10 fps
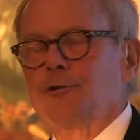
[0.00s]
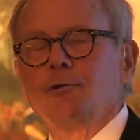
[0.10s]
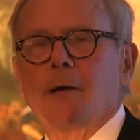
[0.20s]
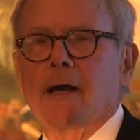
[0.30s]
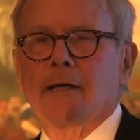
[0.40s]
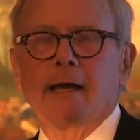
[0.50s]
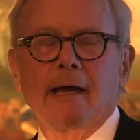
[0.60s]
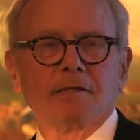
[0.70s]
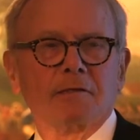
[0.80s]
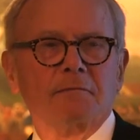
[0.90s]
two back
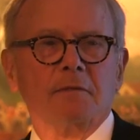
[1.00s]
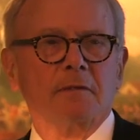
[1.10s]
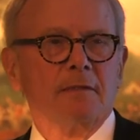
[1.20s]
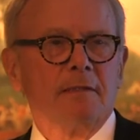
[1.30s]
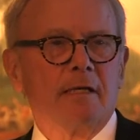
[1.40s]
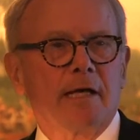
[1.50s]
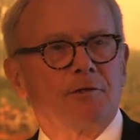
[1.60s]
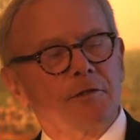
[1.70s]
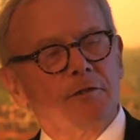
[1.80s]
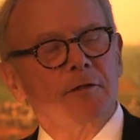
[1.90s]
casts,
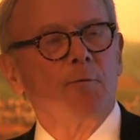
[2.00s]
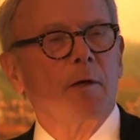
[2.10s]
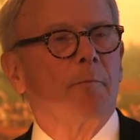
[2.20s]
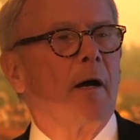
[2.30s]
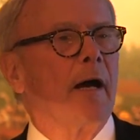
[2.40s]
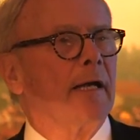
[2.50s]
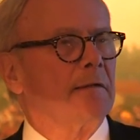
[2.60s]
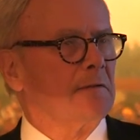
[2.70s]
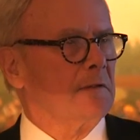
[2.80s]
and just as they went by,